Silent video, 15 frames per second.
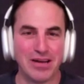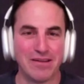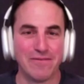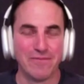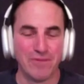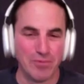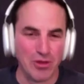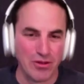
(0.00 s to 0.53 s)

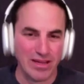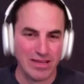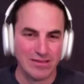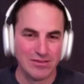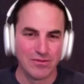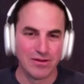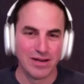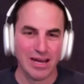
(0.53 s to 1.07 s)
model from your
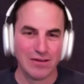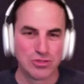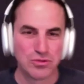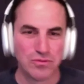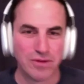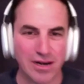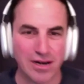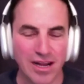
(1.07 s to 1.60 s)
indoor and
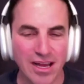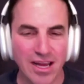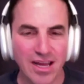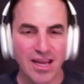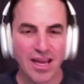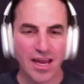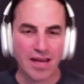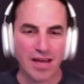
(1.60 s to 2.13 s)
outdoor.
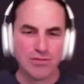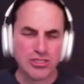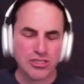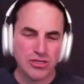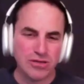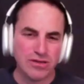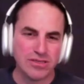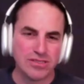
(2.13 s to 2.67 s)
I'm
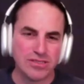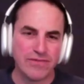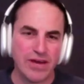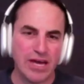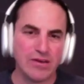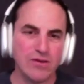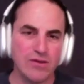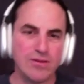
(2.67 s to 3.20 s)
just curious of
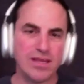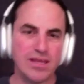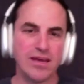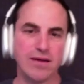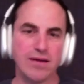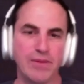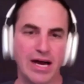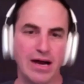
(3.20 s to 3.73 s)
how you
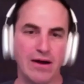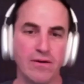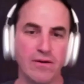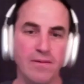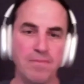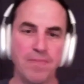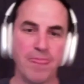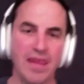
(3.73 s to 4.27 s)
think
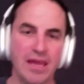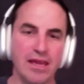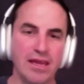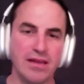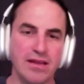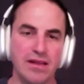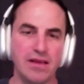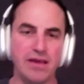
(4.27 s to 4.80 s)
about
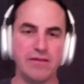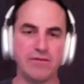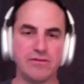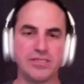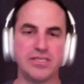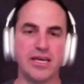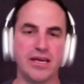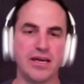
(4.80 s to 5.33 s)
in an
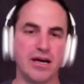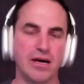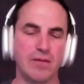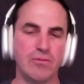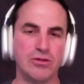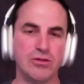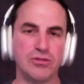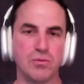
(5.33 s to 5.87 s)
interstate
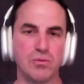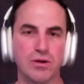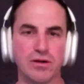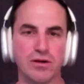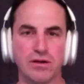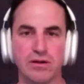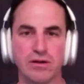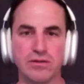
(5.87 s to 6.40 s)
commerce
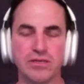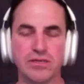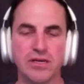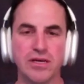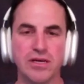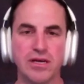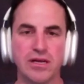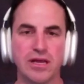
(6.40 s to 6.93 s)
world,
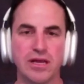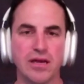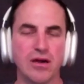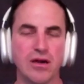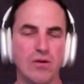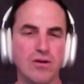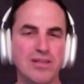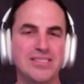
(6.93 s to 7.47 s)
like
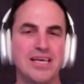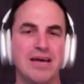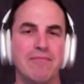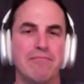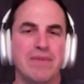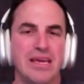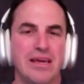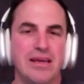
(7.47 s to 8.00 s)
what does
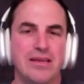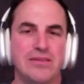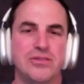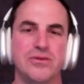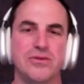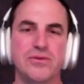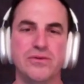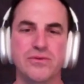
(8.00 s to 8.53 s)
that mean
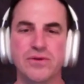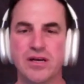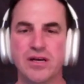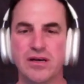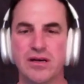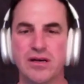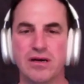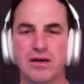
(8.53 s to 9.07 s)
to
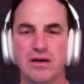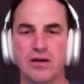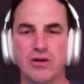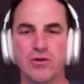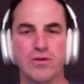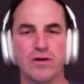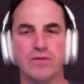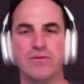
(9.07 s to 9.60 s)
a
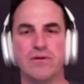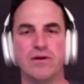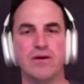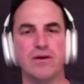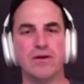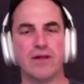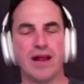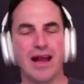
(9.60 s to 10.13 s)
Grown
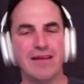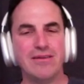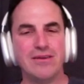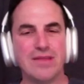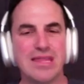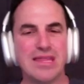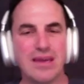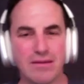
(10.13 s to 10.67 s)
Rogue, or how do
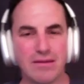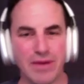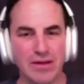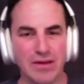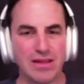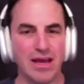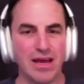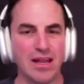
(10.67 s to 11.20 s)
you think
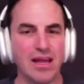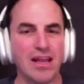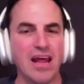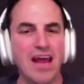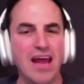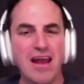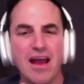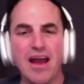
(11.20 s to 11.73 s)
about that?
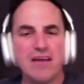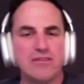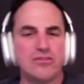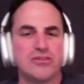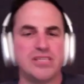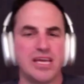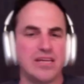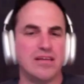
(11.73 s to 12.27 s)
And I
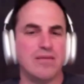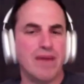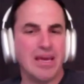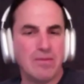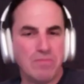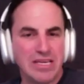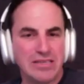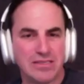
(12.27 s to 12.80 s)
understand it
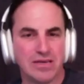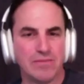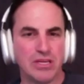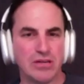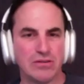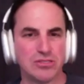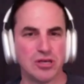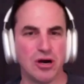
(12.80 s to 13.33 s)
may be some
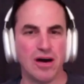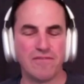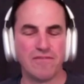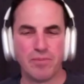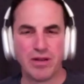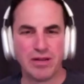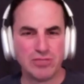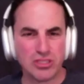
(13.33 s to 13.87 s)
years
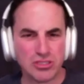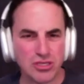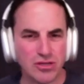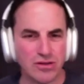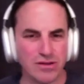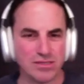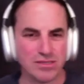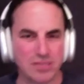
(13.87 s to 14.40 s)
off, but I'm just
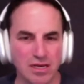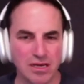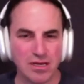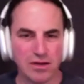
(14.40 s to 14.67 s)
curious